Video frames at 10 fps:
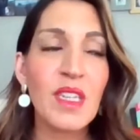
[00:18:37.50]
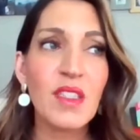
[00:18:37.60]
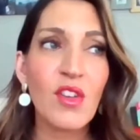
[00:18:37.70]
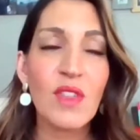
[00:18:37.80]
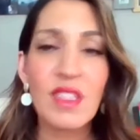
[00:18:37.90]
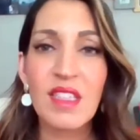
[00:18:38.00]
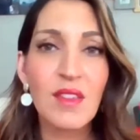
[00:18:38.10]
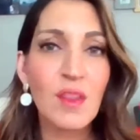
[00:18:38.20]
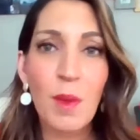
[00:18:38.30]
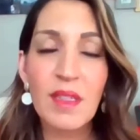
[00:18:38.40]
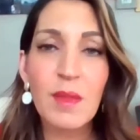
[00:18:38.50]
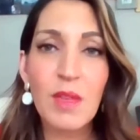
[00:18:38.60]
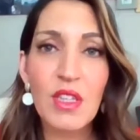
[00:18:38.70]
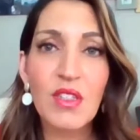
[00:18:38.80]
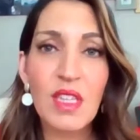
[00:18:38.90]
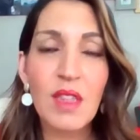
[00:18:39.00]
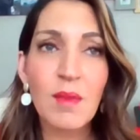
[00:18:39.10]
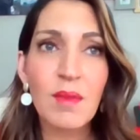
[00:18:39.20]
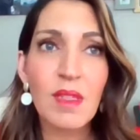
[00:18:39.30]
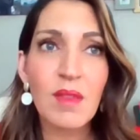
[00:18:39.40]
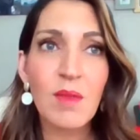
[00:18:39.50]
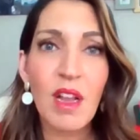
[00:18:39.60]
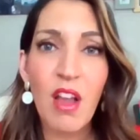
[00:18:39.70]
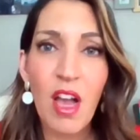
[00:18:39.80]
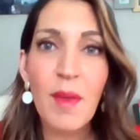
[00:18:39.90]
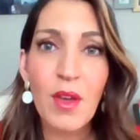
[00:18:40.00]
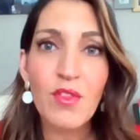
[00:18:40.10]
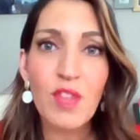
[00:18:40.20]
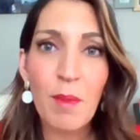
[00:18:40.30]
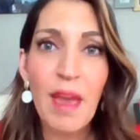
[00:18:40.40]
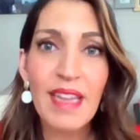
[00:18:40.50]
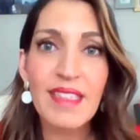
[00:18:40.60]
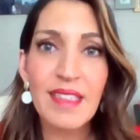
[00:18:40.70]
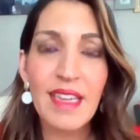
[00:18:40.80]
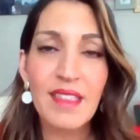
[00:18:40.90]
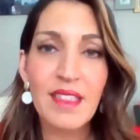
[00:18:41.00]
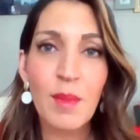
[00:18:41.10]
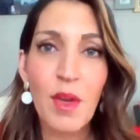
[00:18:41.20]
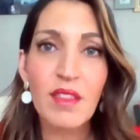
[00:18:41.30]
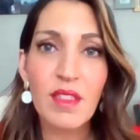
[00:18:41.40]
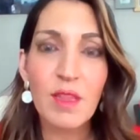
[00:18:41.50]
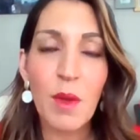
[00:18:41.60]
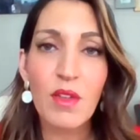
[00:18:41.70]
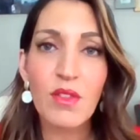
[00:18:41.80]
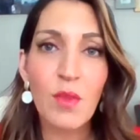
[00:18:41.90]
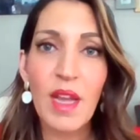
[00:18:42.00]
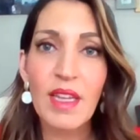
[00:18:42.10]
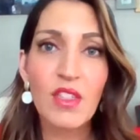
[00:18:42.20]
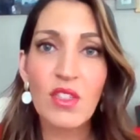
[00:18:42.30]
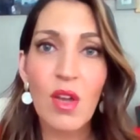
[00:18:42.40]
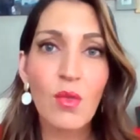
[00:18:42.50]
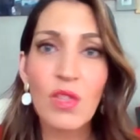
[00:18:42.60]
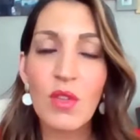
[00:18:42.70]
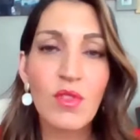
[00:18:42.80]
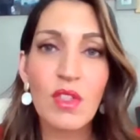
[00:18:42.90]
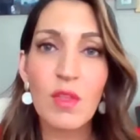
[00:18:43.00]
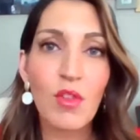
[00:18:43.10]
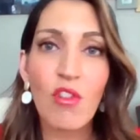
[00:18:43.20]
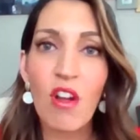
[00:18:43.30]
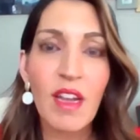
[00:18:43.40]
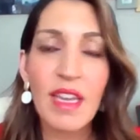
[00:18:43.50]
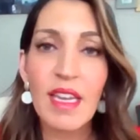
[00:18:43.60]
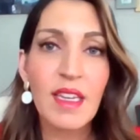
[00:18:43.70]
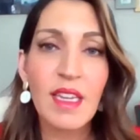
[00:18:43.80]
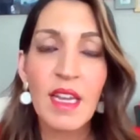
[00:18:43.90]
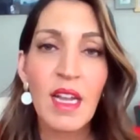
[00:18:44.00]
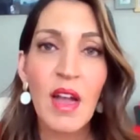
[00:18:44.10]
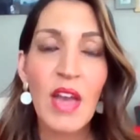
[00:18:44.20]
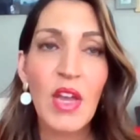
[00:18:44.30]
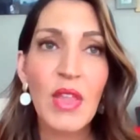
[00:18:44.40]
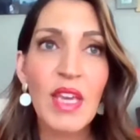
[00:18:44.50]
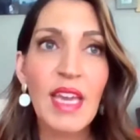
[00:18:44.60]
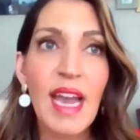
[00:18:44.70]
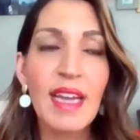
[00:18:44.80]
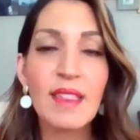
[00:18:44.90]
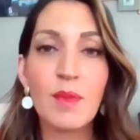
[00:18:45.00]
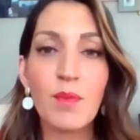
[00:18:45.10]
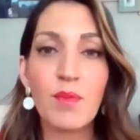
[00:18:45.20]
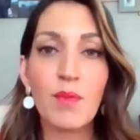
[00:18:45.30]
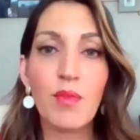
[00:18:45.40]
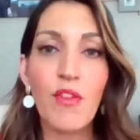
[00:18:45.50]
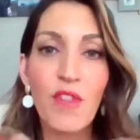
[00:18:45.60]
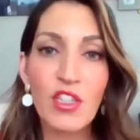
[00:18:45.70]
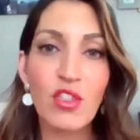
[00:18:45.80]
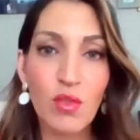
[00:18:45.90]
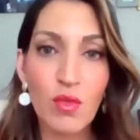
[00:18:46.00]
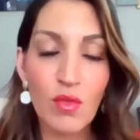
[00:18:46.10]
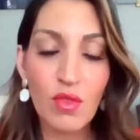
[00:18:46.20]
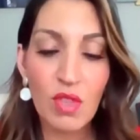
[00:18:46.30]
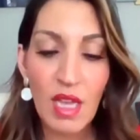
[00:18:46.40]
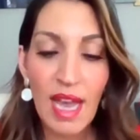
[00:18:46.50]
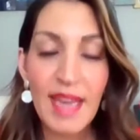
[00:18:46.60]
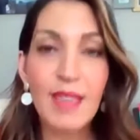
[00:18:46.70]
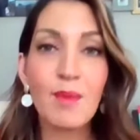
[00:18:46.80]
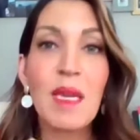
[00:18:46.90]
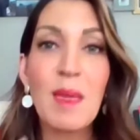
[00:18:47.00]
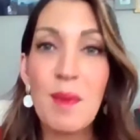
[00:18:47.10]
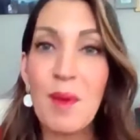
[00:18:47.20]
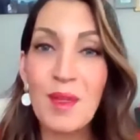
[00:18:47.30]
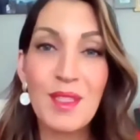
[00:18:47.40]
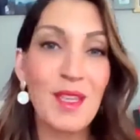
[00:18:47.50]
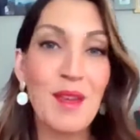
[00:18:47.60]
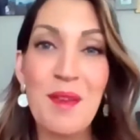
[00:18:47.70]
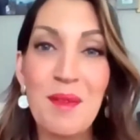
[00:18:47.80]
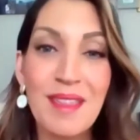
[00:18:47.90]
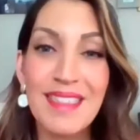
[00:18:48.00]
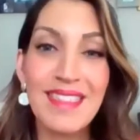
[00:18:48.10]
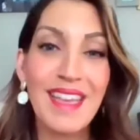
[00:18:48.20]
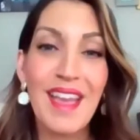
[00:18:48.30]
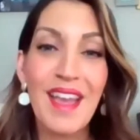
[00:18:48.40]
sorry to sound depressing, but you see them climbing onto the bed next to the person that's passed away and just holding on to them, crying. And I think as professionals and as people, as humans,